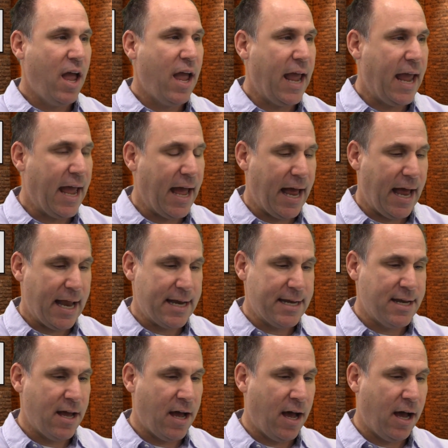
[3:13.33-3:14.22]

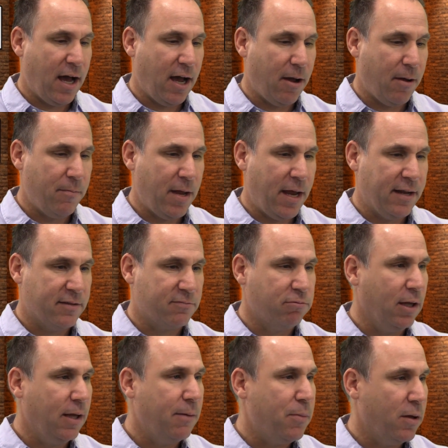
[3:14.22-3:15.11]
And um, it's
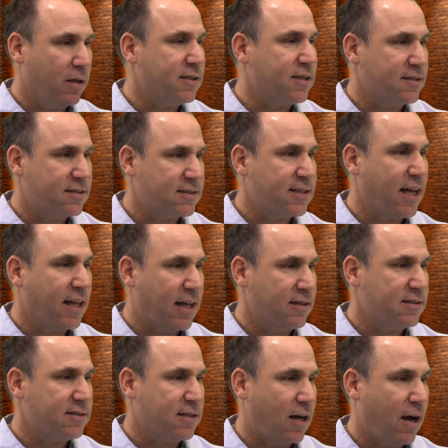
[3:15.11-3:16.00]
really built as scale
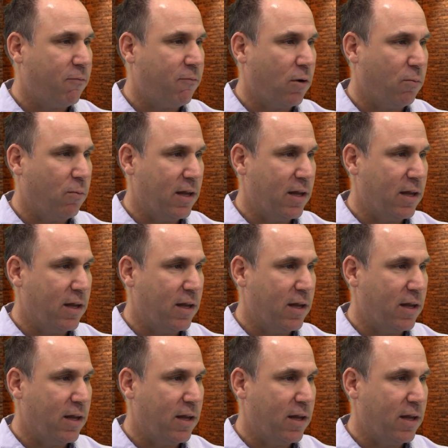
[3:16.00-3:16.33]
out software.